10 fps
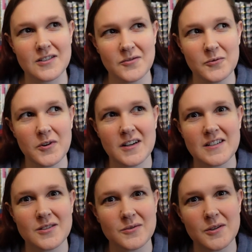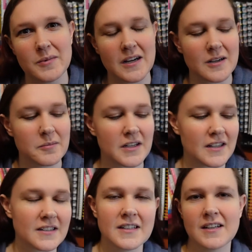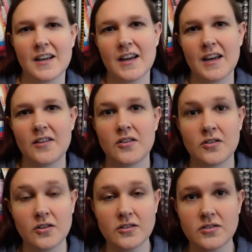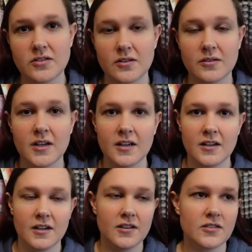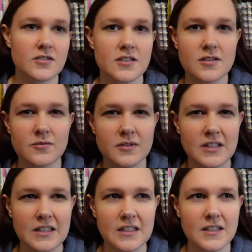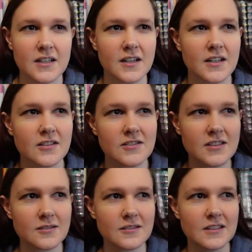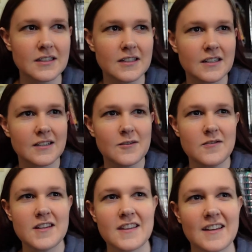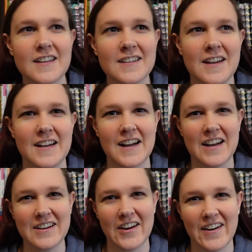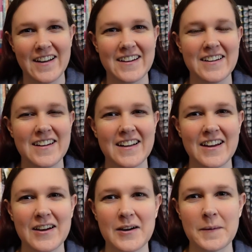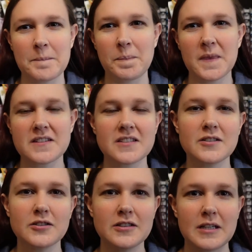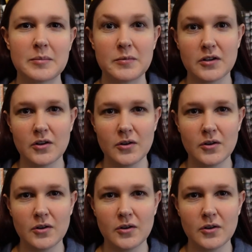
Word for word: wanting to roll back up again. And then also, there's this really, there's this really, like, nifty thing that I got. Um, it's a little, like, book